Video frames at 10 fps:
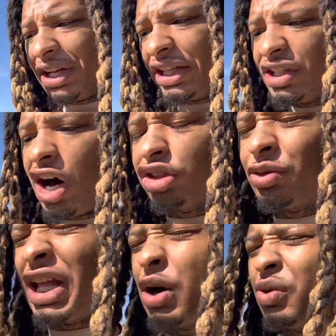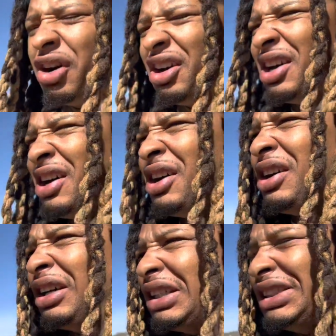these dogs when they were
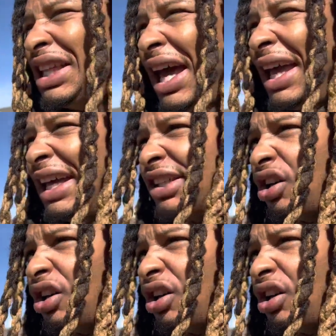days